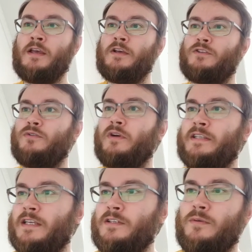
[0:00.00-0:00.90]
So
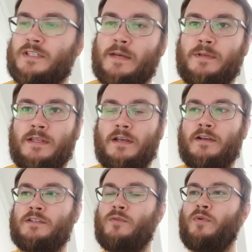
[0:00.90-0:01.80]
essentially what's happening there
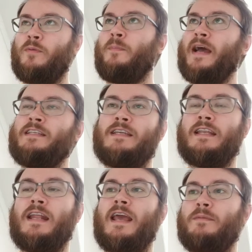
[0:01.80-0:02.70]
is that we're passing in
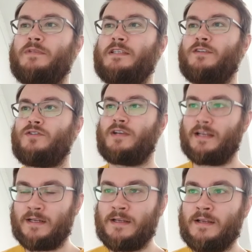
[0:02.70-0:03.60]
an empty
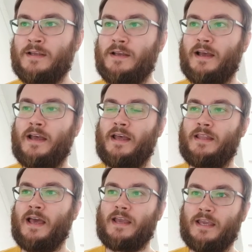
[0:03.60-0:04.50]
string. In
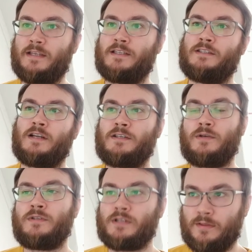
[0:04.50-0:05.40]
that case, it starts out
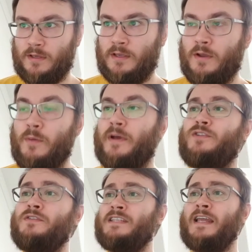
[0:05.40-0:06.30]
as nothing, but as
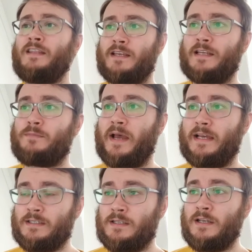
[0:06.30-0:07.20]
soon as anything gets
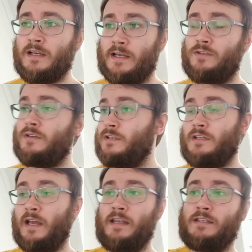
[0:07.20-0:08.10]
passed,
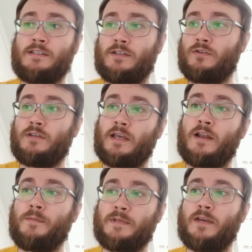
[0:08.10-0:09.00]
and this is including an
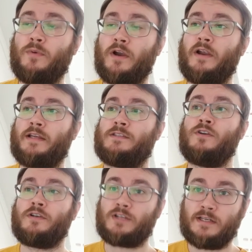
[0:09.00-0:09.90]
update where it's
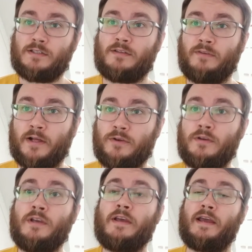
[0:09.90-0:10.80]
not changed the value,
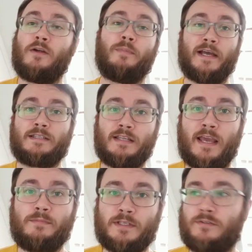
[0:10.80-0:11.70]
it'll pass in the
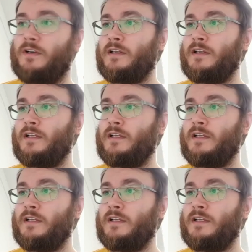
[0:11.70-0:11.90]
empty string.